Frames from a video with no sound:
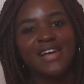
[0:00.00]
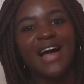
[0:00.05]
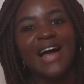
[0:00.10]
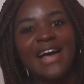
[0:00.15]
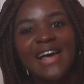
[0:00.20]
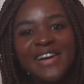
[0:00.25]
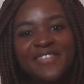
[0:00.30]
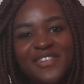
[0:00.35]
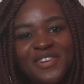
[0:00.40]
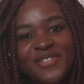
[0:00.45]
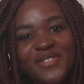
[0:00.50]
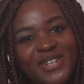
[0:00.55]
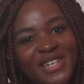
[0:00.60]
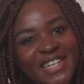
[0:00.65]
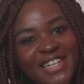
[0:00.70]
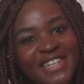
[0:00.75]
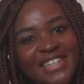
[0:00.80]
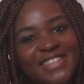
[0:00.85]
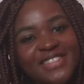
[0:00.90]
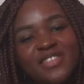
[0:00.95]
Hi
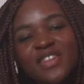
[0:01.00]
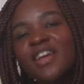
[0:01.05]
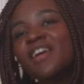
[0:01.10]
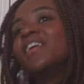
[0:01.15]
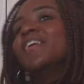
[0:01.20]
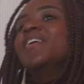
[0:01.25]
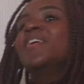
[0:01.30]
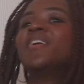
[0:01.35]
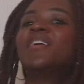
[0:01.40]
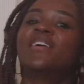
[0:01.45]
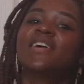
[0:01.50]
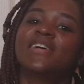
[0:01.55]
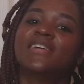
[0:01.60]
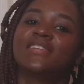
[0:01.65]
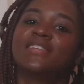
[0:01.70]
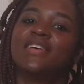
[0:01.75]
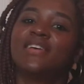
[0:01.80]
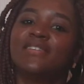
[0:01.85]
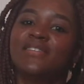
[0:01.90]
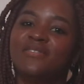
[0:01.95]
everyone,
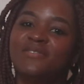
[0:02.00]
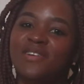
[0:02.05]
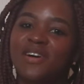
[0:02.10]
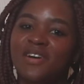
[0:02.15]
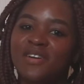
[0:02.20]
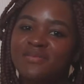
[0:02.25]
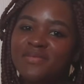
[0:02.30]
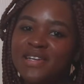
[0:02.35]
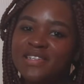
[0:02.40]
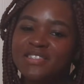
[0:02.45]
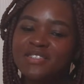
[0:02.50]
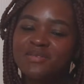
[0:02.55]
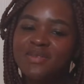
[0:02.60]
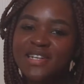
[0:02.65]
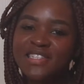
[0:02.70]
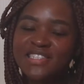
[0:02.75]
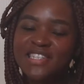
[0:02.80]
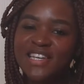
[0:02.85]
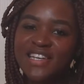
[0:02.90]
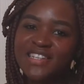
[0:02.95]
welcome back to
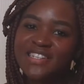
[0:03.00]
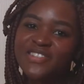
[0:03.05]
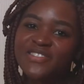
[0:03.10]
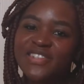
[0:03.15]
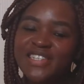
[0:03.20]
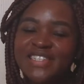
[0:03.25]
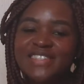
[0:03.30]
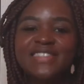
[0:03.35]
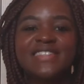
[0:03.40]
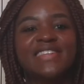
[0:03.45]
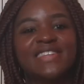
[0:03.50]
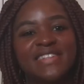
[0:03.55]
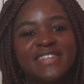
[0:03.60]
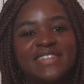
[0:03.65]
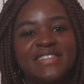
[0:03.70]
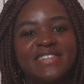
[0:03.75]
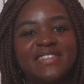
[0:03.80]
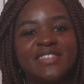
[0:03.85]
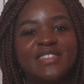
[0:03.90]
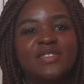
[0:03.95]
my channel. It's
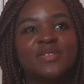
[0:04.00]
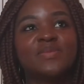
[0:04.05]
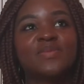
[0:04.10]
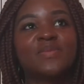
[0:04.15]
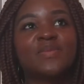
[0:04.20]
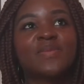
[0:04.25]
Liz.